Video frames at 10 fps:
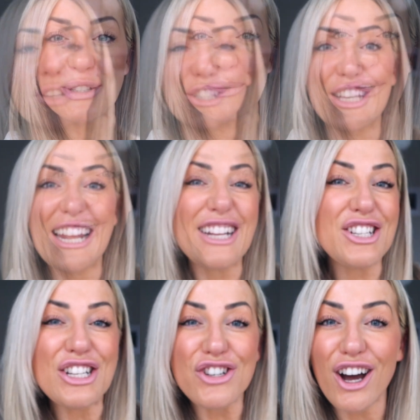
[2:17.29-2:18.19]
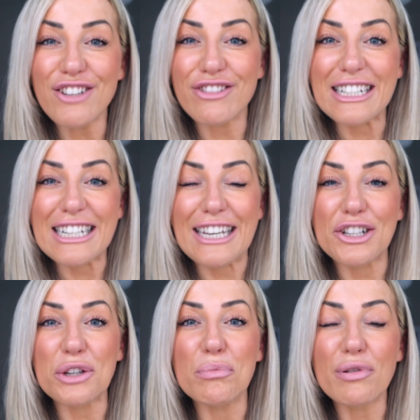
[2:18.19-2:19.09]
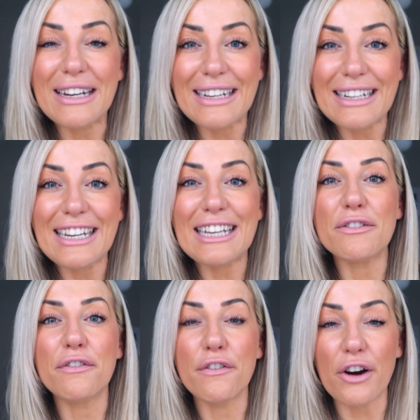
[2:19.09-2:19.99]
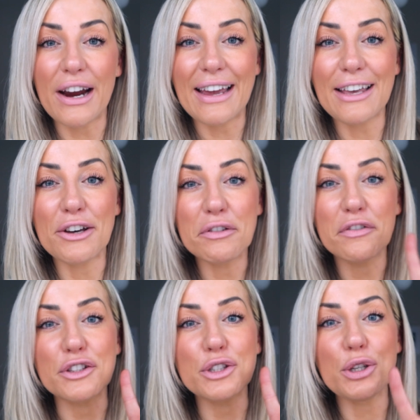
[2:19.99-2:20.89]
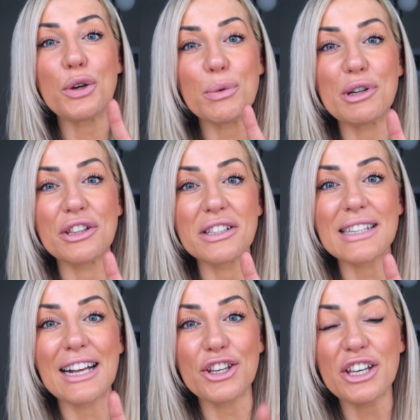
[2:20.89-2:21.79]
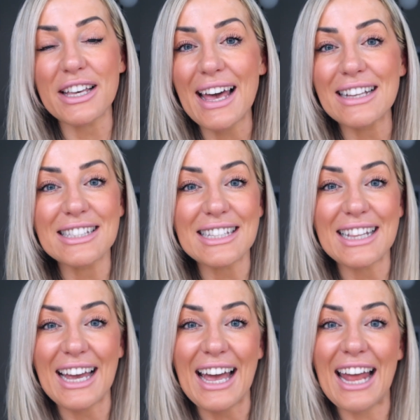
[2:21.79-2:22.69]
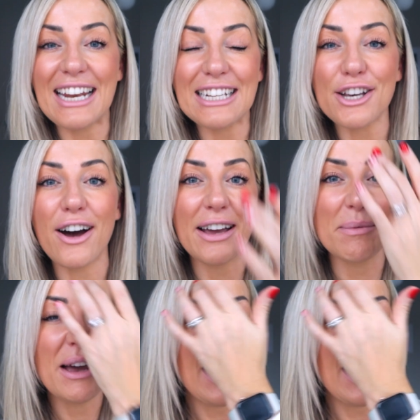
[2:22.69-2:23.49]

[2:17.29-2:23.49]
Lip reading: So you can actually try Readly completely free for 2 months, and you can cancel it at any time.